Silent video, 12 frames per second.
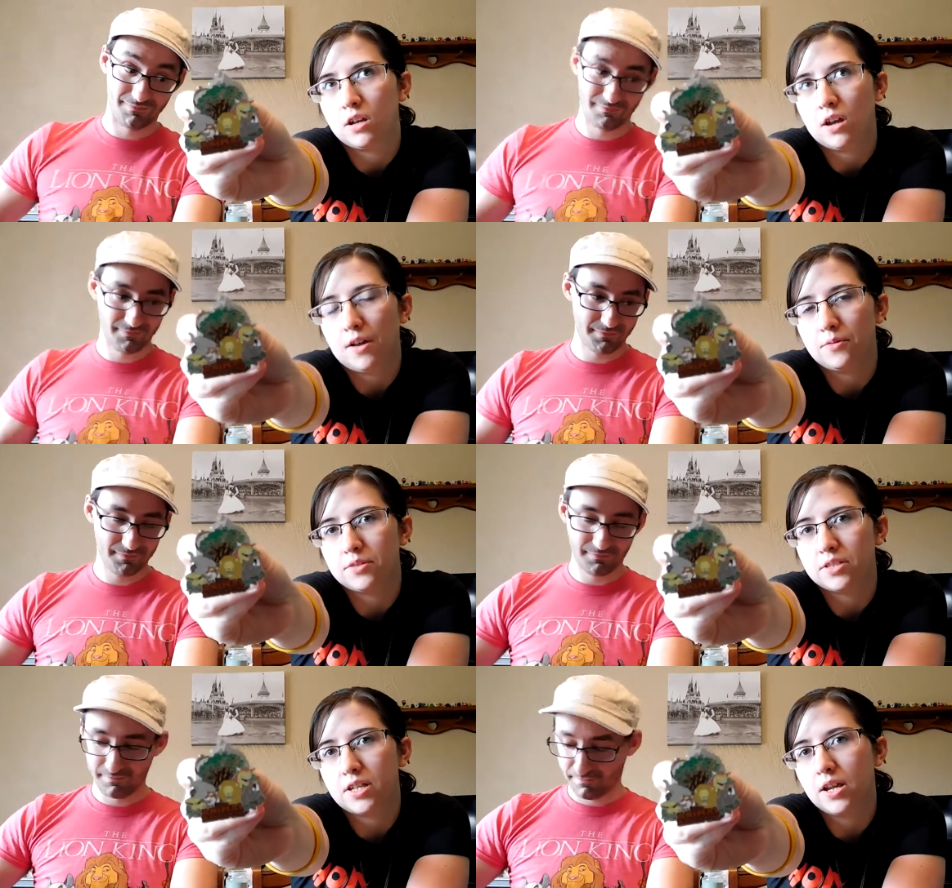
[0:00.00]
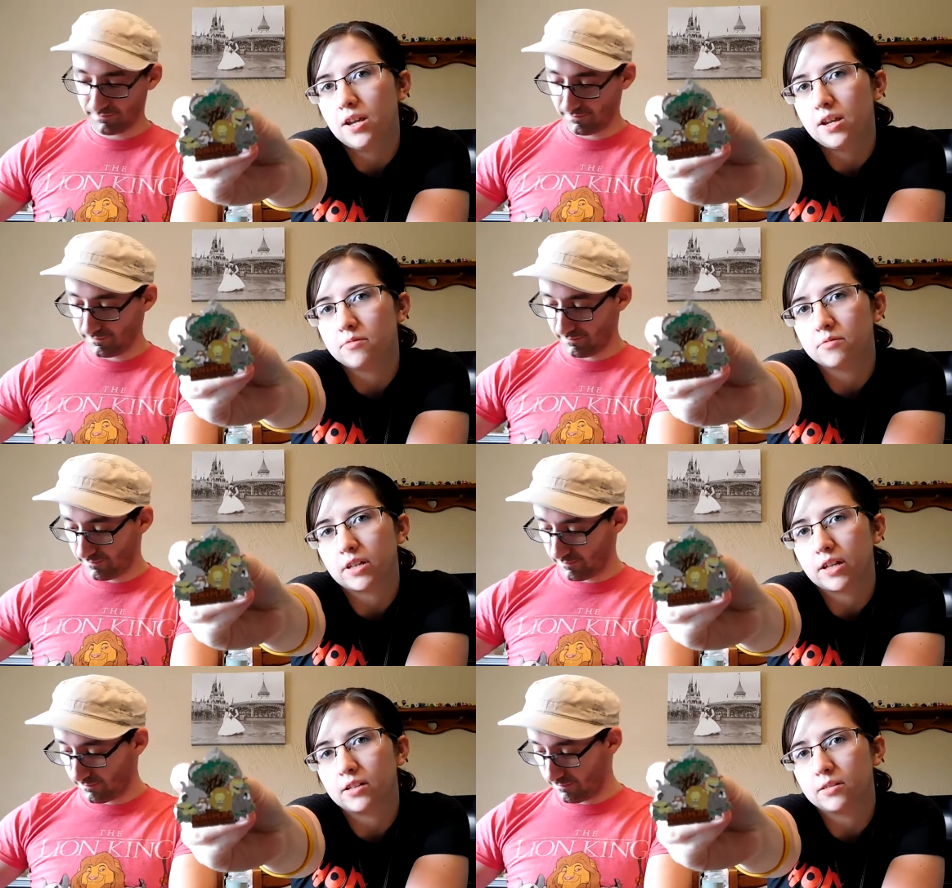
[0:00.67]
Speaker 1: I would say
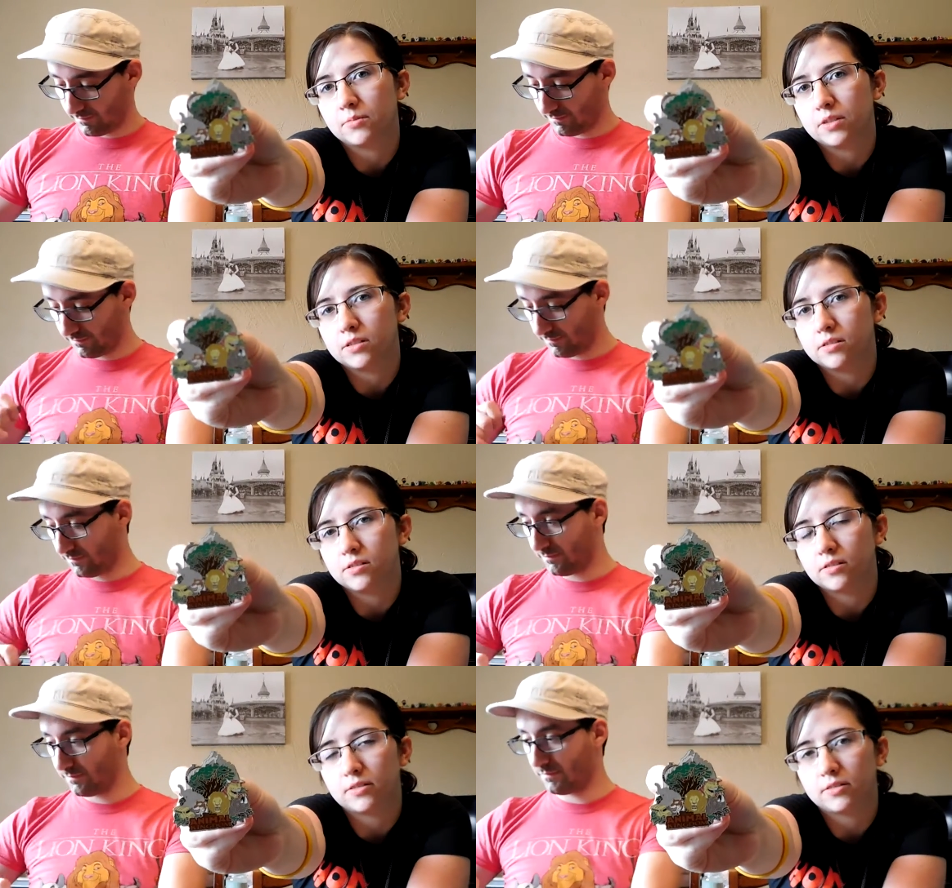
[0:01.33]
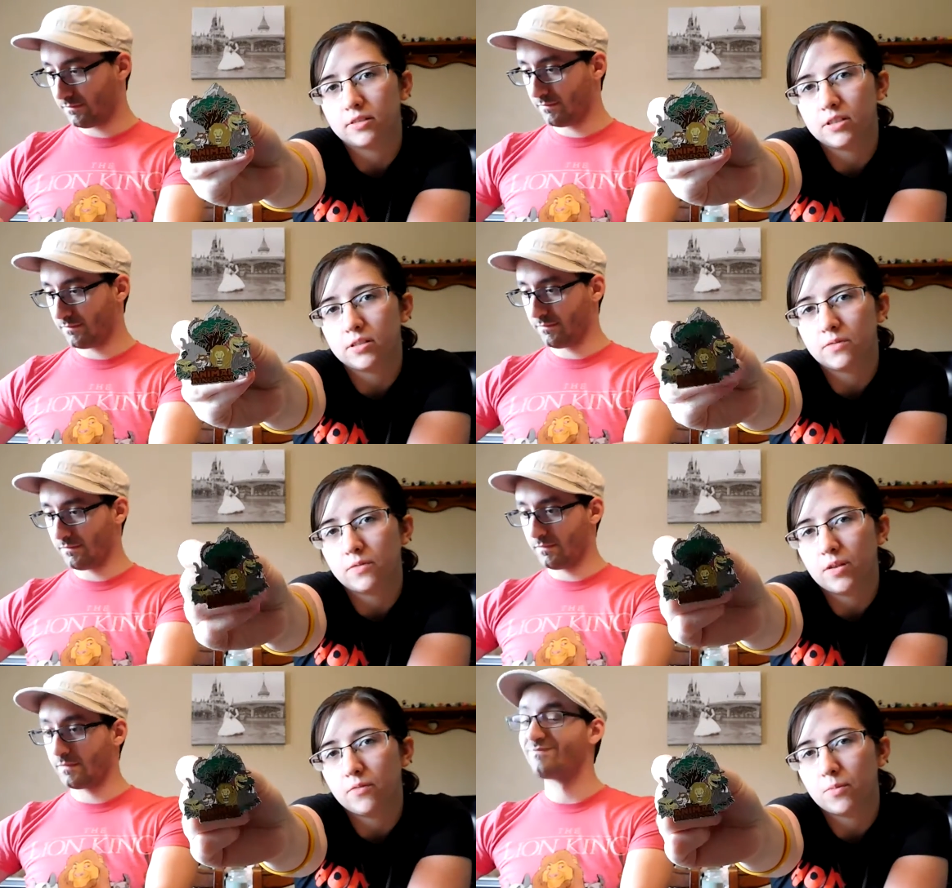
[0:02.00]
Animal Kingdom is our
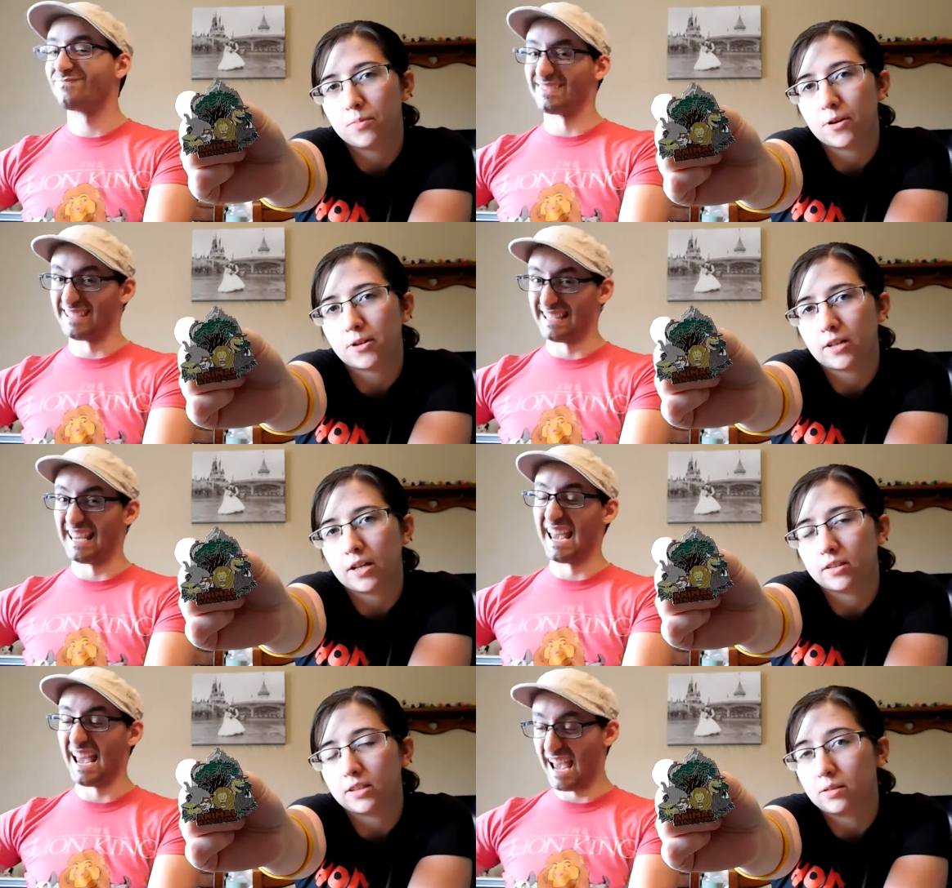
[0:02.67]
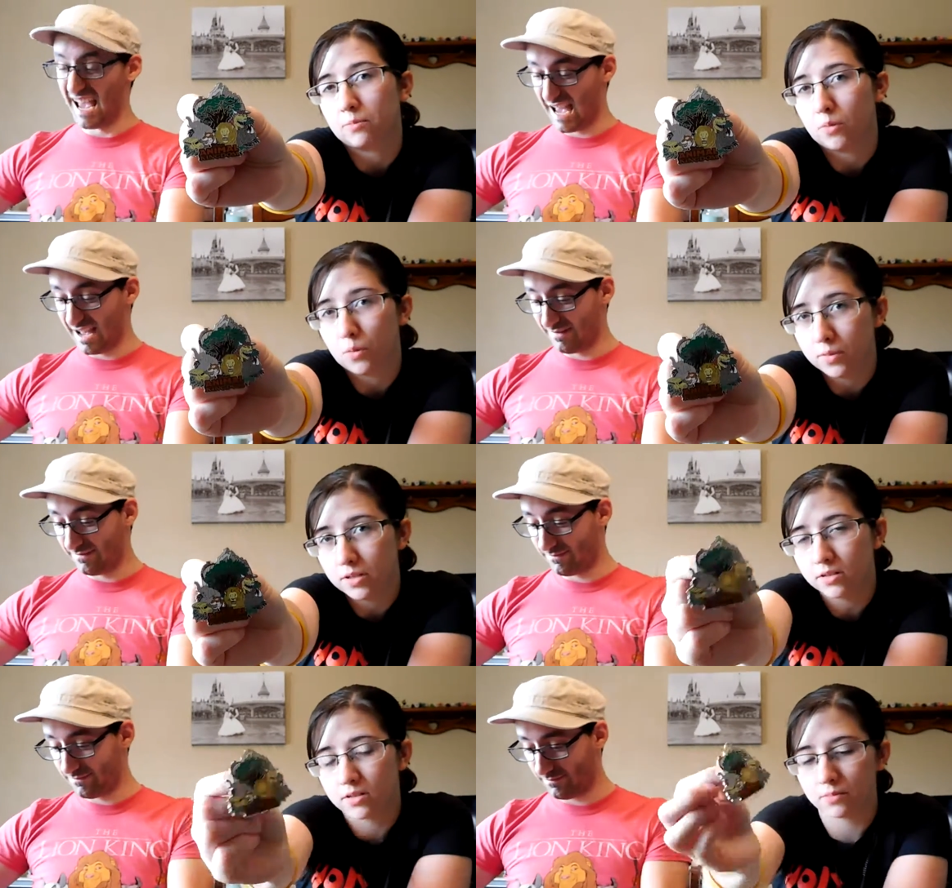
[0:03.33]
least favorite park at yeah. the
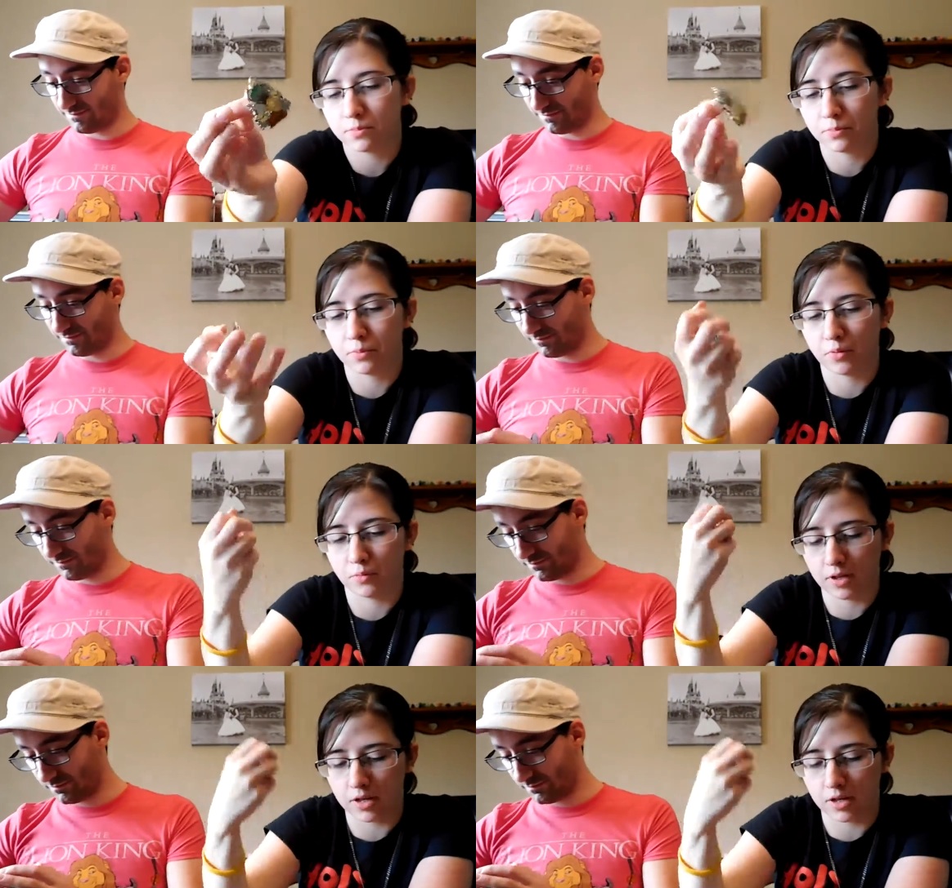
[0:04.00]
moment, but we